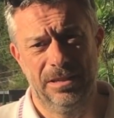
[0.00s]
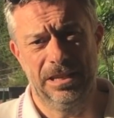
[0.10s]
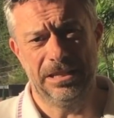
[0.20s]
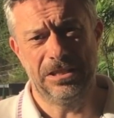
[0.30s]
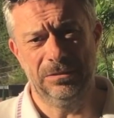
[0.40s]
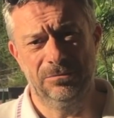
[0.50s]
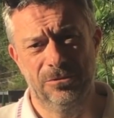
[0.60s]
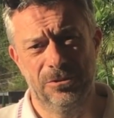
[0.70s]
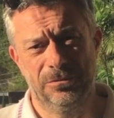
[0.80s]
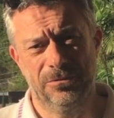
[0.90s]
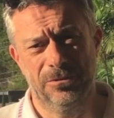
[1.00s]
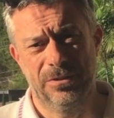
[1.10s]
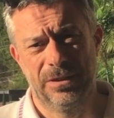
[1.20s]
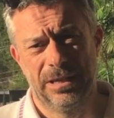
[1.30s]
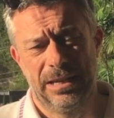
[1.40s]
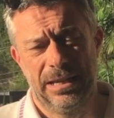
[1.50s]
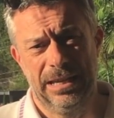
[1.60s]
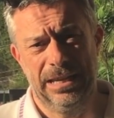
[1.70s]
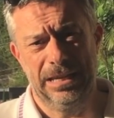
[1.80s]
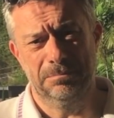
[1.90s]

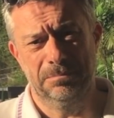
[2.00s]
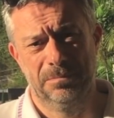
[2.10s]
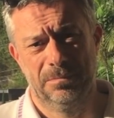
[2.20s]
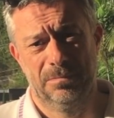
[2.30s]
1944,